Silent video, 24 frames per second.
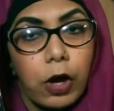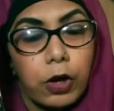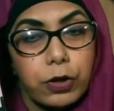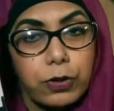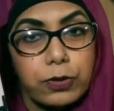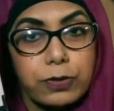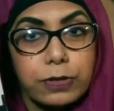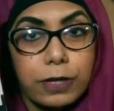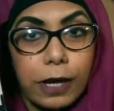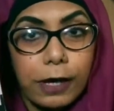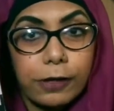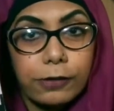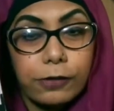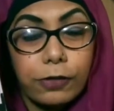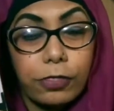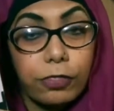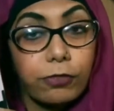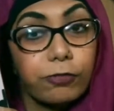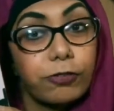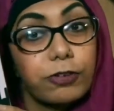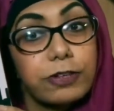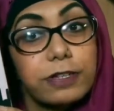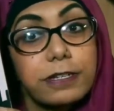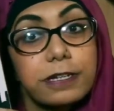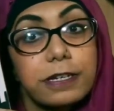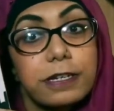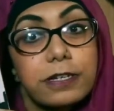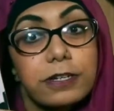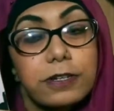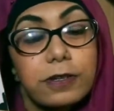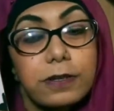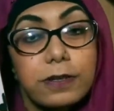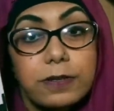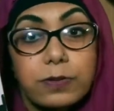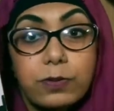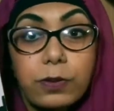who's kind of thrust
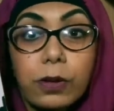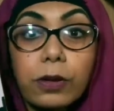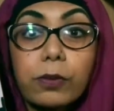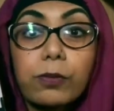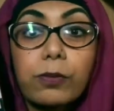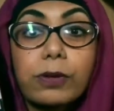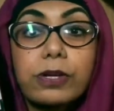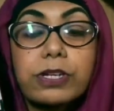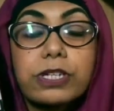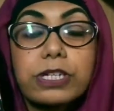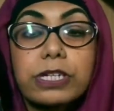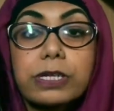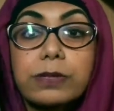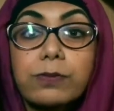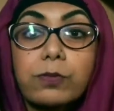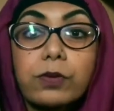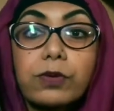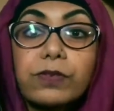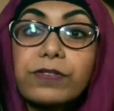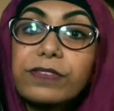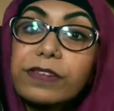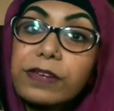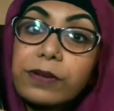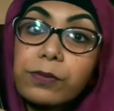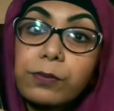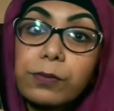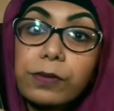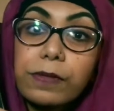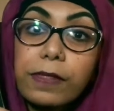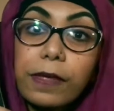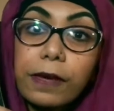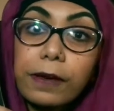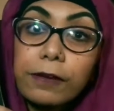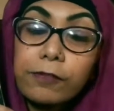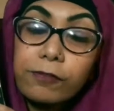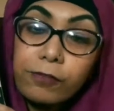into this world when she moves in with
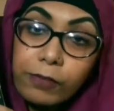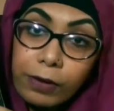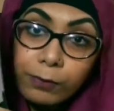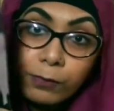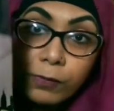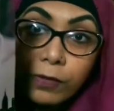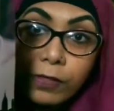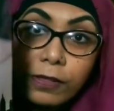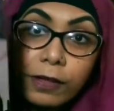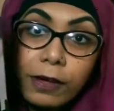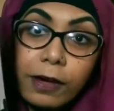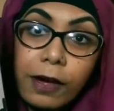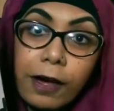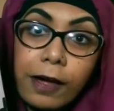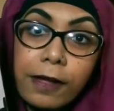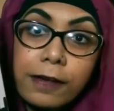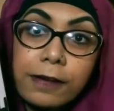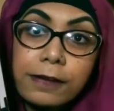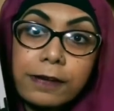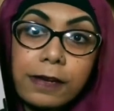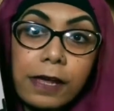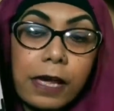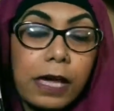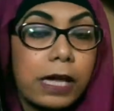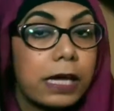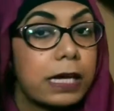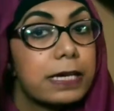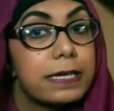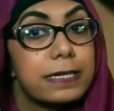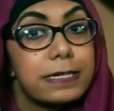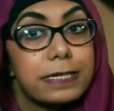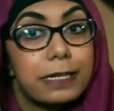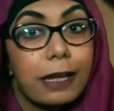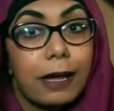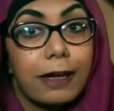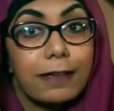her grandmother and
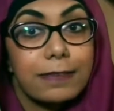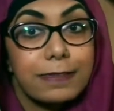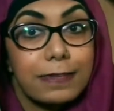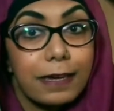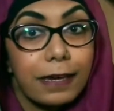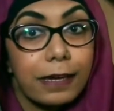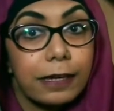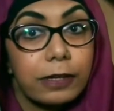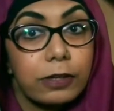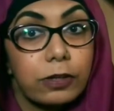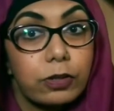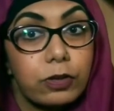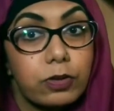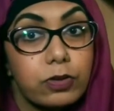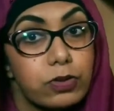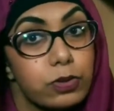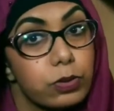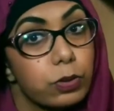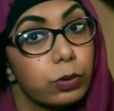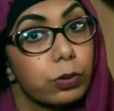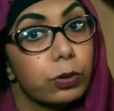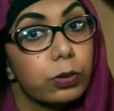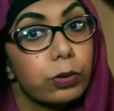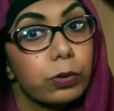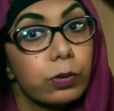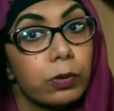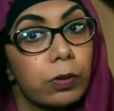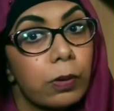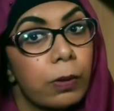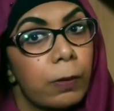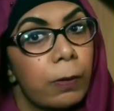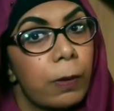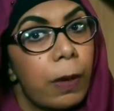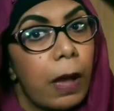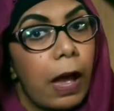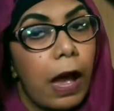starts a new school.
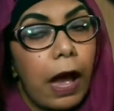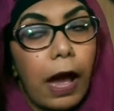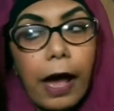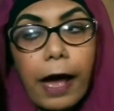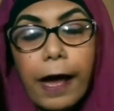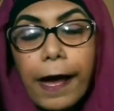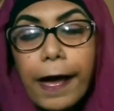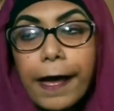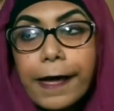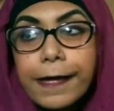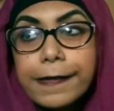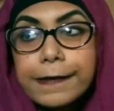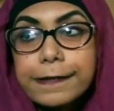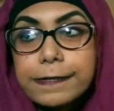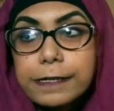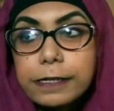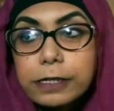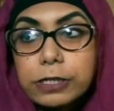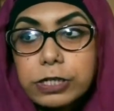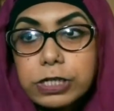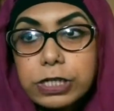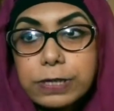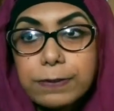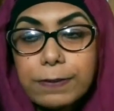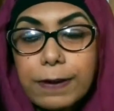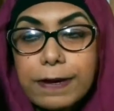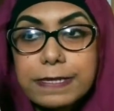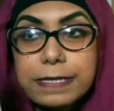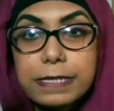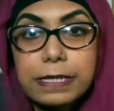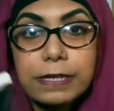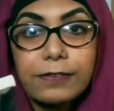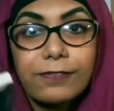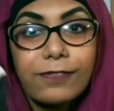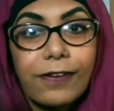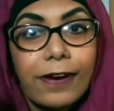And she
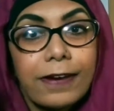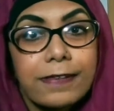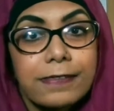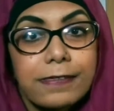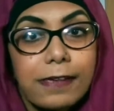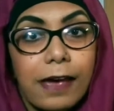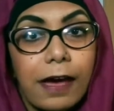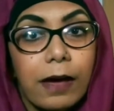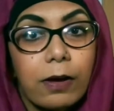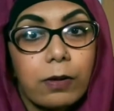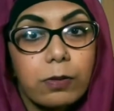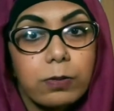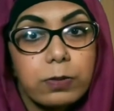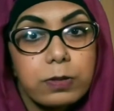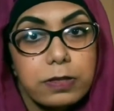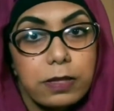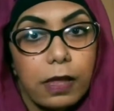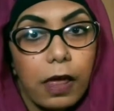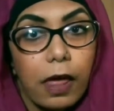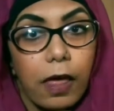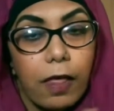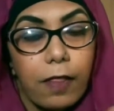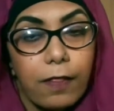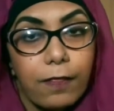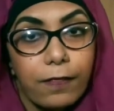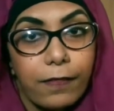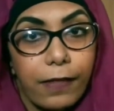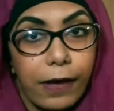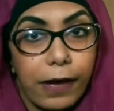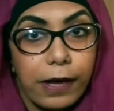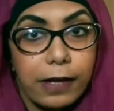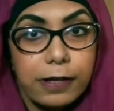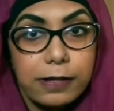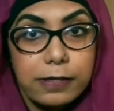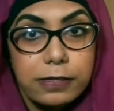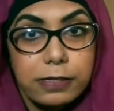basically finds out
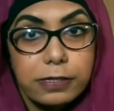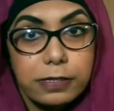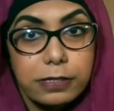that